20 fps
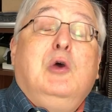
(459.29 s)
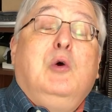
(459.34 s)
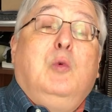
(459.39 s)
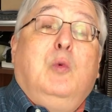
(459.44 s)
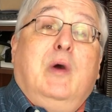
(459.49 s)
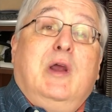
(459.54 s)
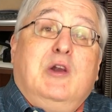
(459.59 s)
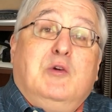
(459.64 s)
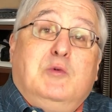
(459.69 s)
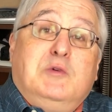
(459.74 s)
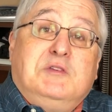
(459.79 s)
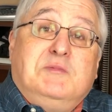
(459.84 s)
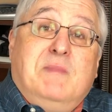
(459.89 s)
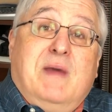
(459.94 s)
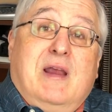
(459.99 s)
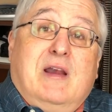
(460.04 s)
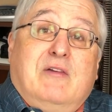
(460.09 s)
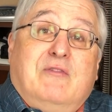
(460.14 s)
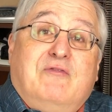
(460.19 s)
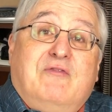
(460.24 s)
when it was
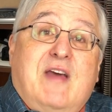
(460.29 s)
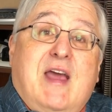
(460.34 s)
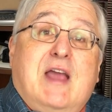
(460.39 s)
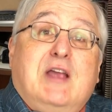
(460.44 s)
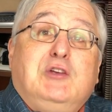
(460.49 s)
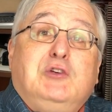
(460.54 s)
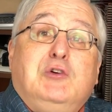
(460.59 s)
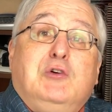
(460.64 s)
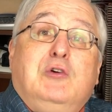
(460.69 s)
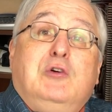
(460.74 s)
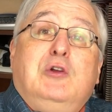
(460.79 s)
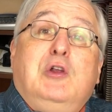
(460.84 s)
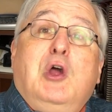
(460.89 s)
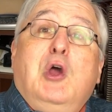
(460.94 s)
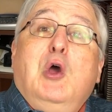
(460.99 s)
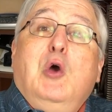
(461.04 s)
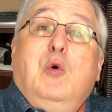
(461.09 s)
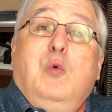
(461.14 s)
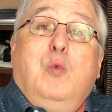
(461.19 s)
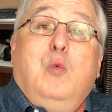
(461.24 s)
manufactured,
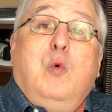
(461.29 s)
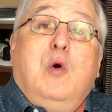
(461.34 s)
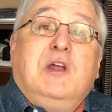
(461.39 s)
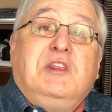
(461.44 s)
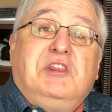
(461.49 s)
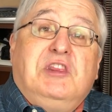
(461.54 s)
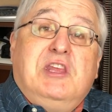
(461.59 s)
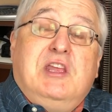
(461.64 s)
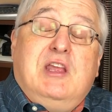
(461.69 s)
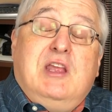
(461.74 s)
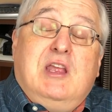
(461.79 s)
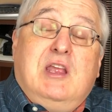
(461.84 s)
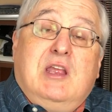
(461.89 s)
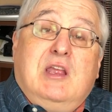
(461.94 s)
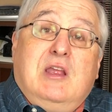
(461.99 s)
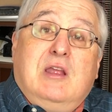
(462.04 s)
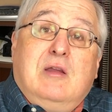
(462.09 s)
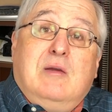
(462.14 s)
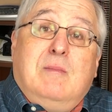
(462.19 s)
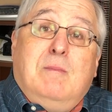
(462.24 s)
what
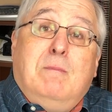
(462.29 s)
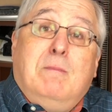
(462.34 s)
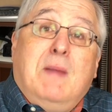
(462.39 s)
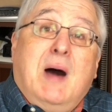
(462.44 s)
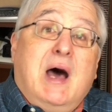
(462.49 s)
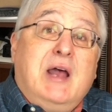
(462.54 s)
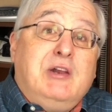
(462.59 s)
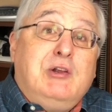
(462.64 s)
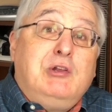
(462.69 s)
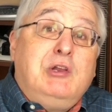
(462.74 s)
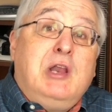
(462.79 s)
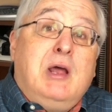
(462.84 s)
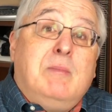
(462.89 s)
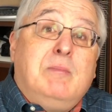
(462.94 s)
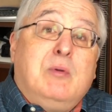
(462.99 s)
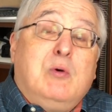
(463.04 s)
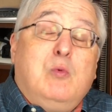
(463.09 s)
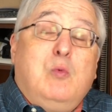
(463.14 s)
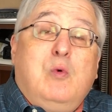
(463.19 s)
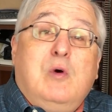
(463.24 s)
the model
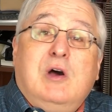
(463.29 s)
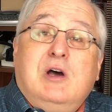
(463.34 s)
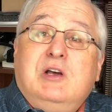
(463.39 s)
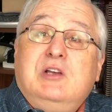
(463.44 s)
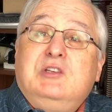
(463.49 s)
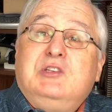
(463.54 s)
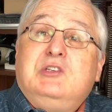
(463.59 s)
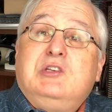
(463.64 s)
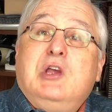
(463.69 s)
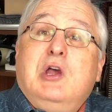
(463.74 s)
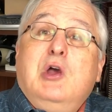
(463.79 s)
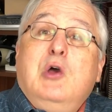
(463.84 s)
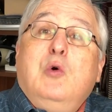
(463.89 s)
number was,